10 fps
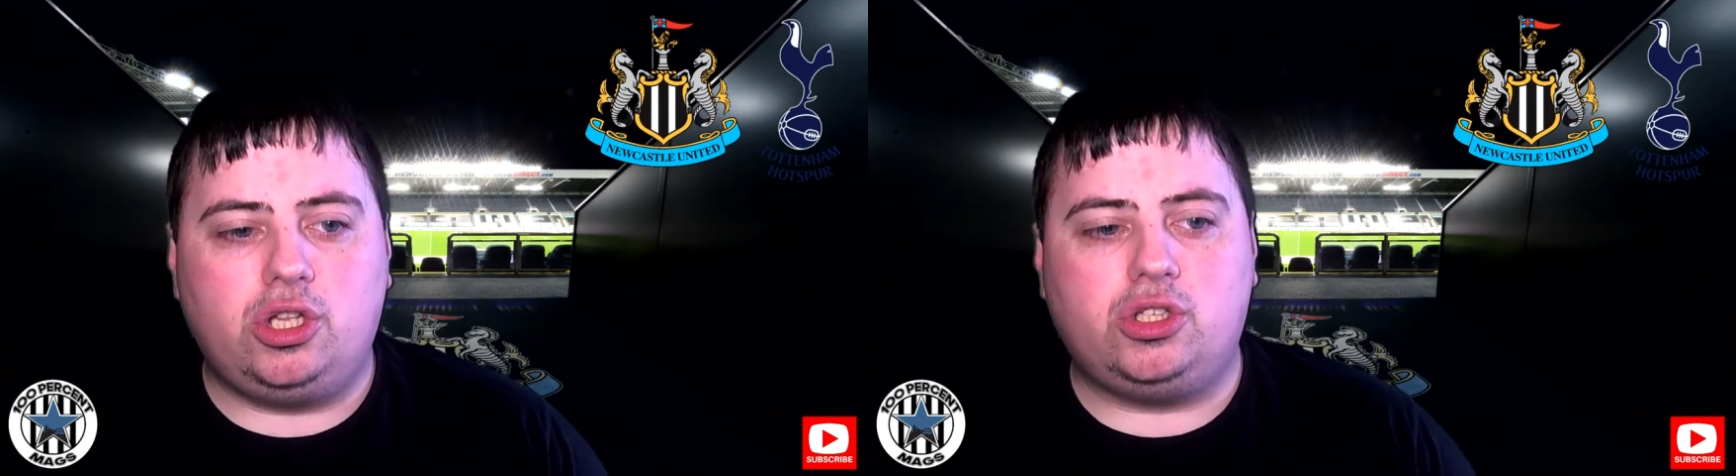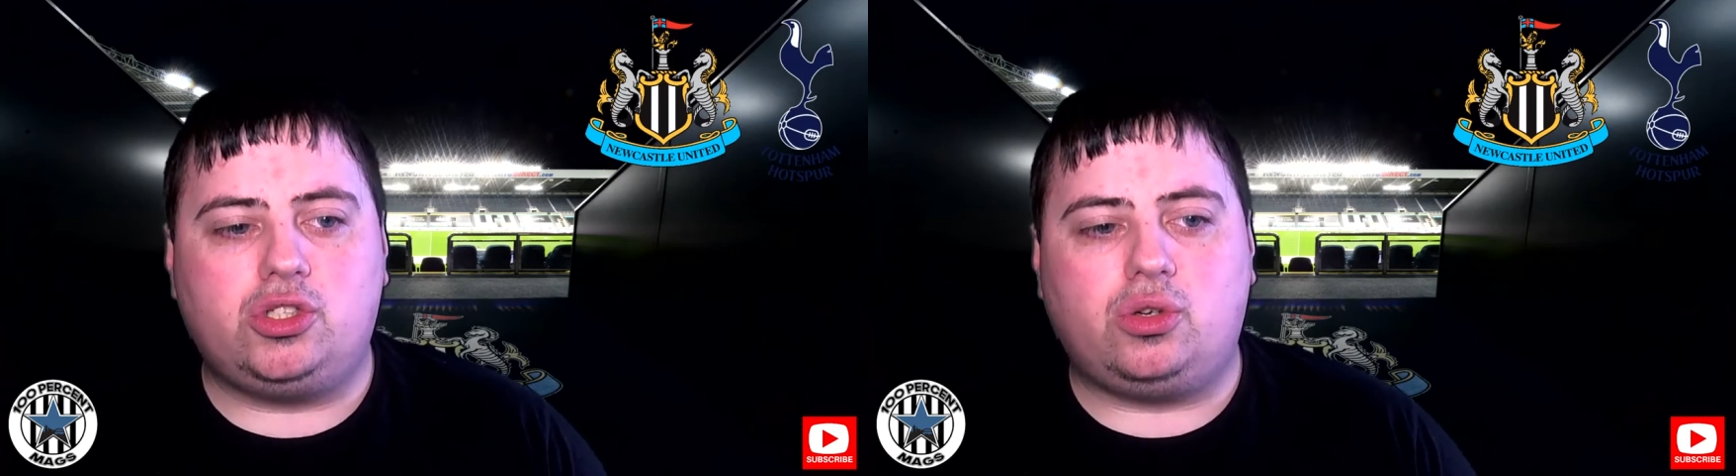
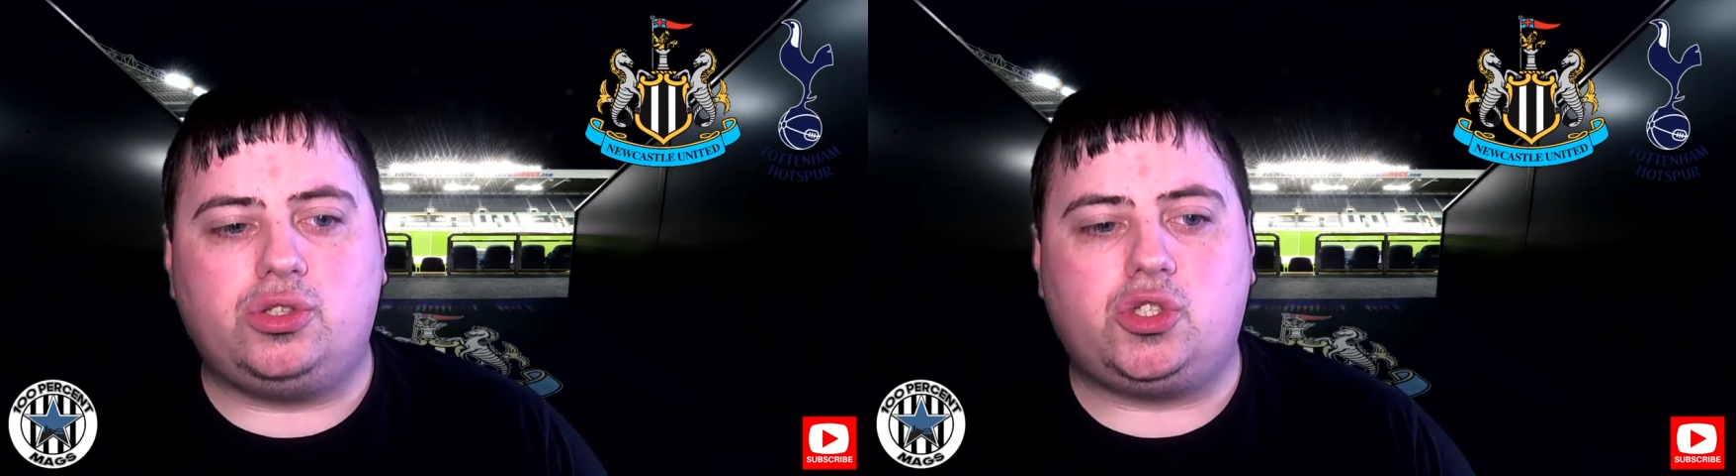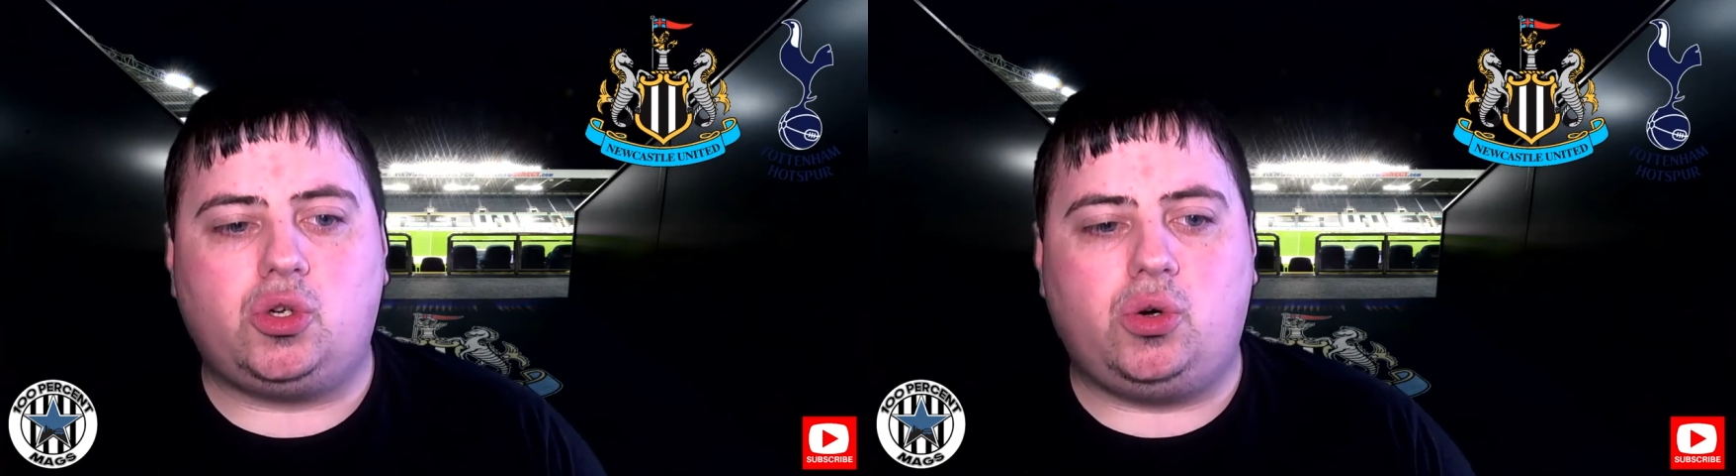There's
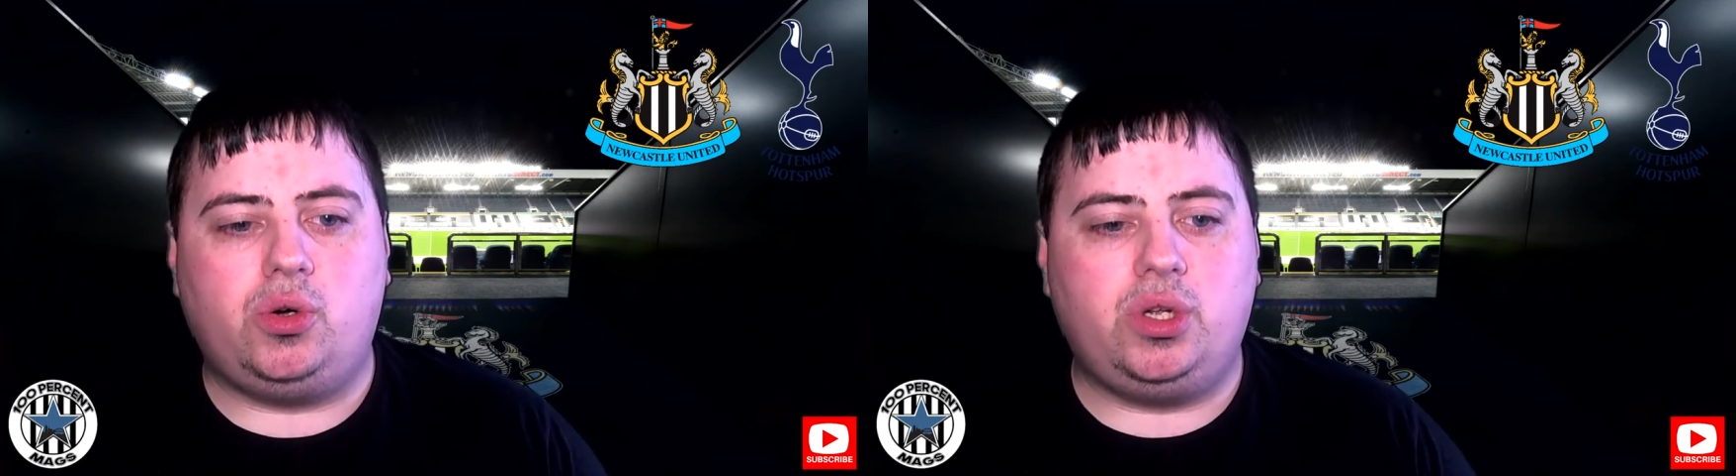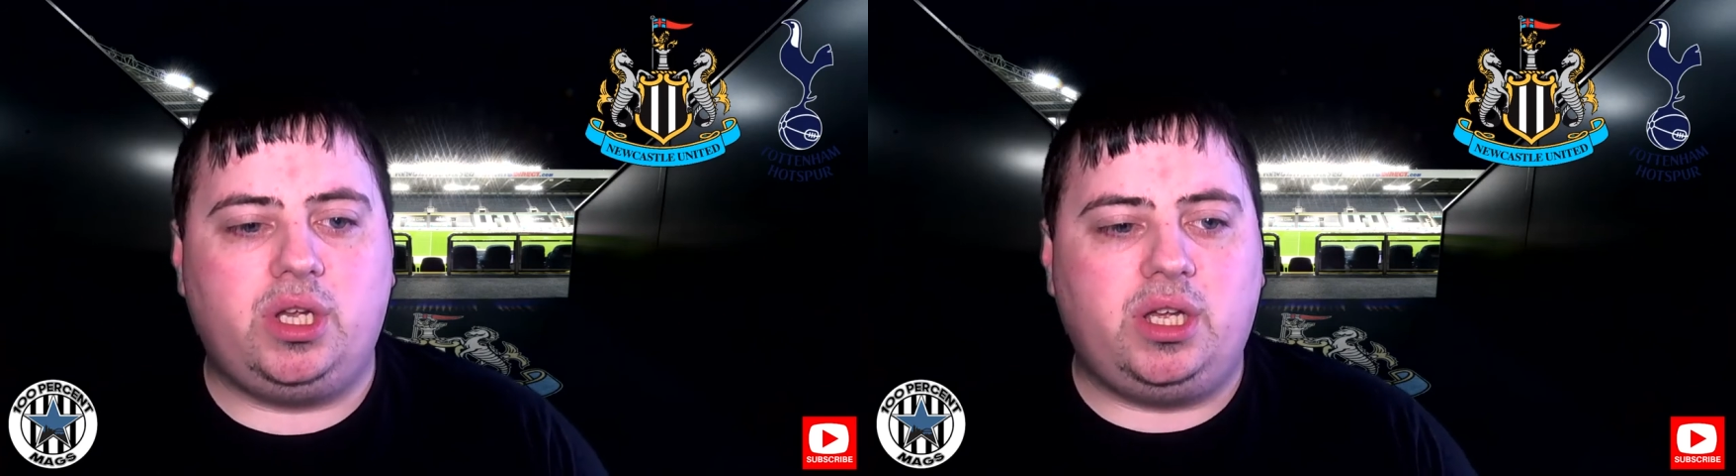
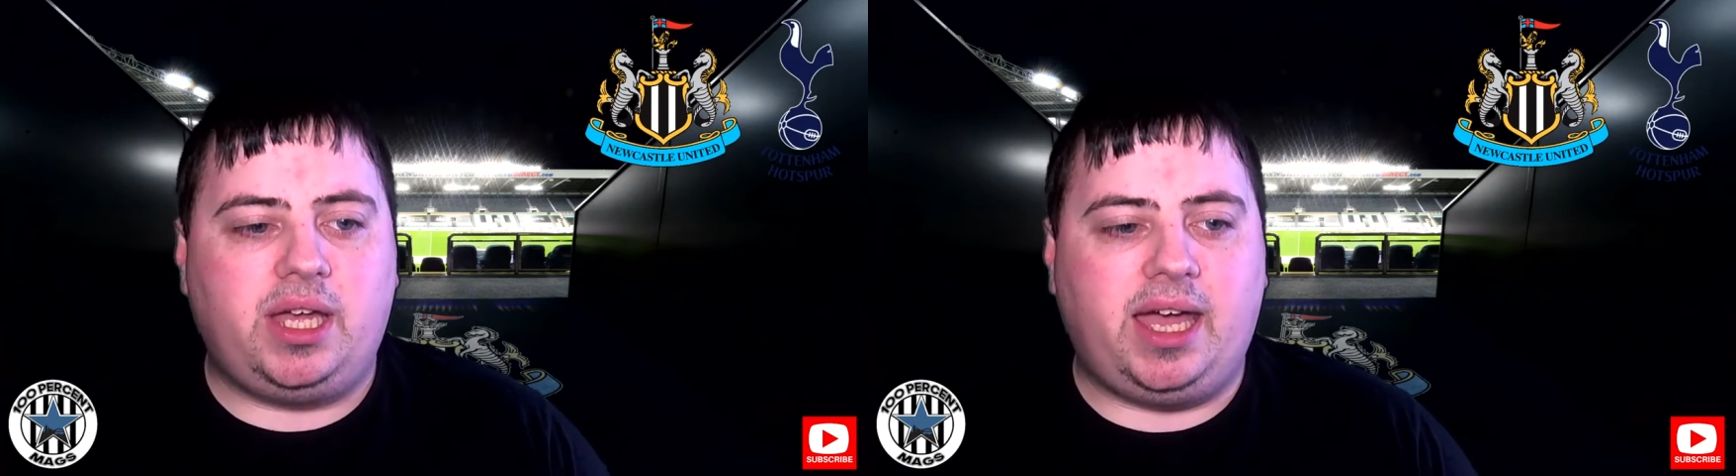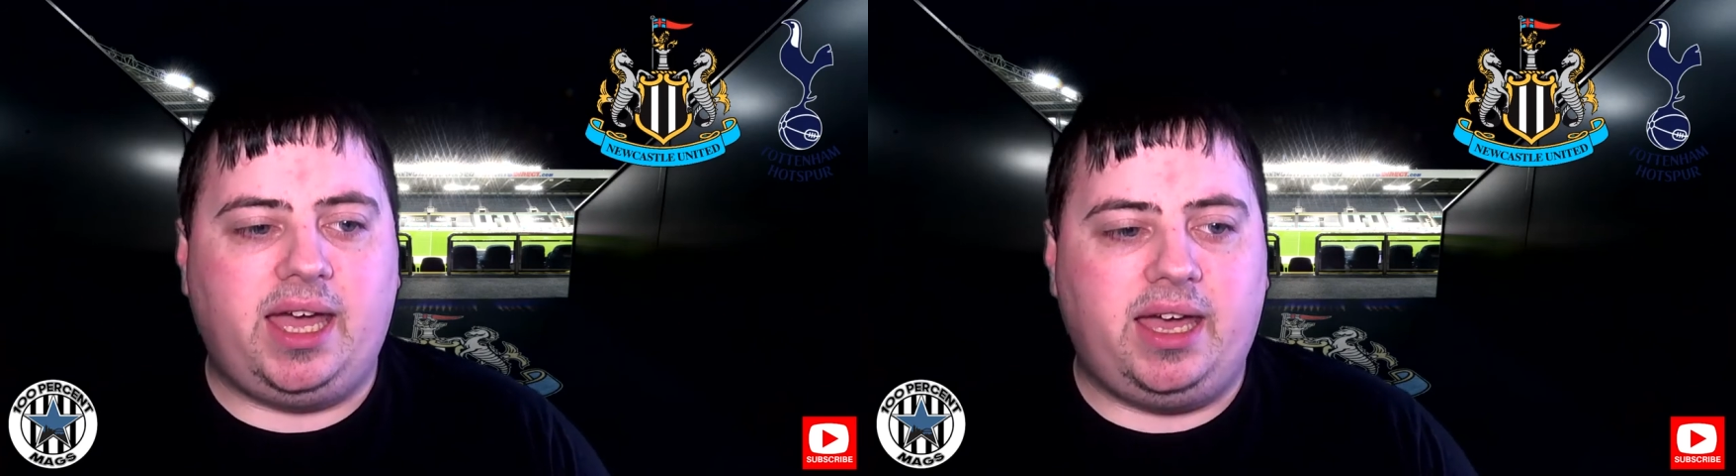also
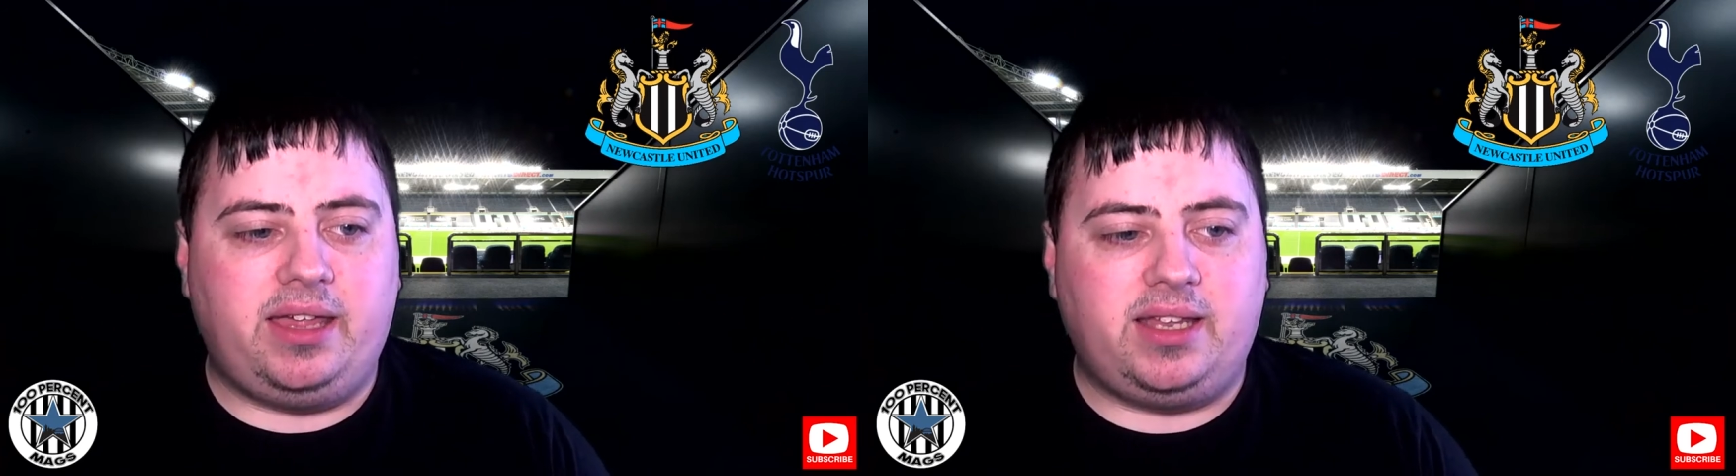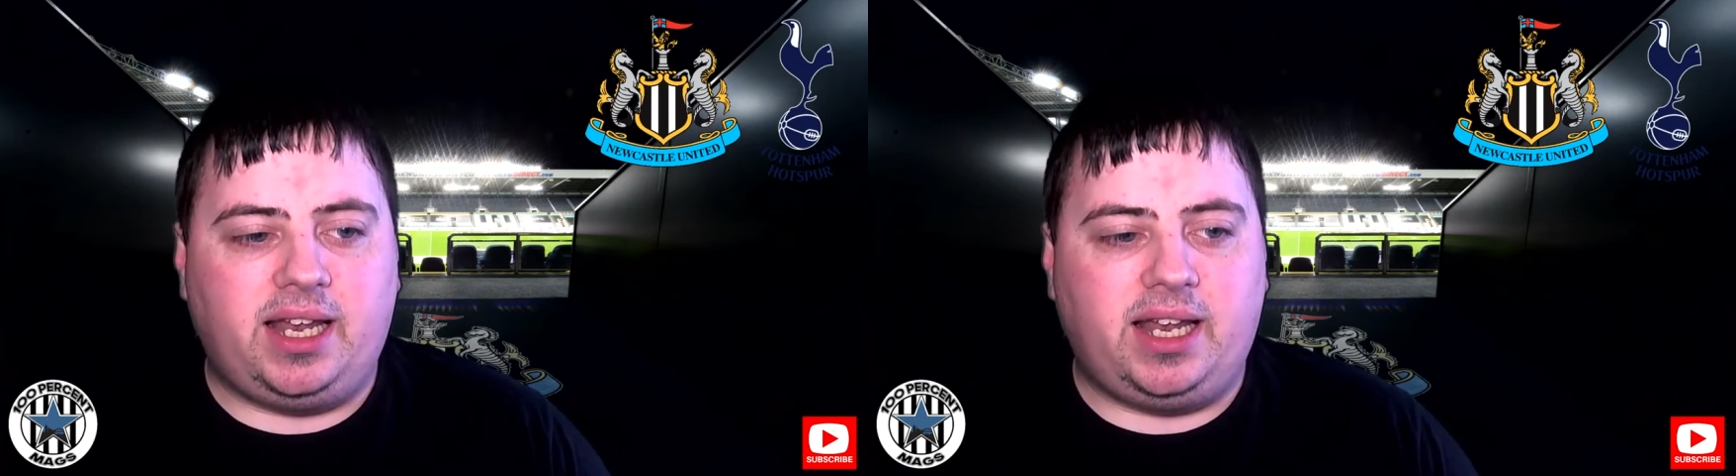the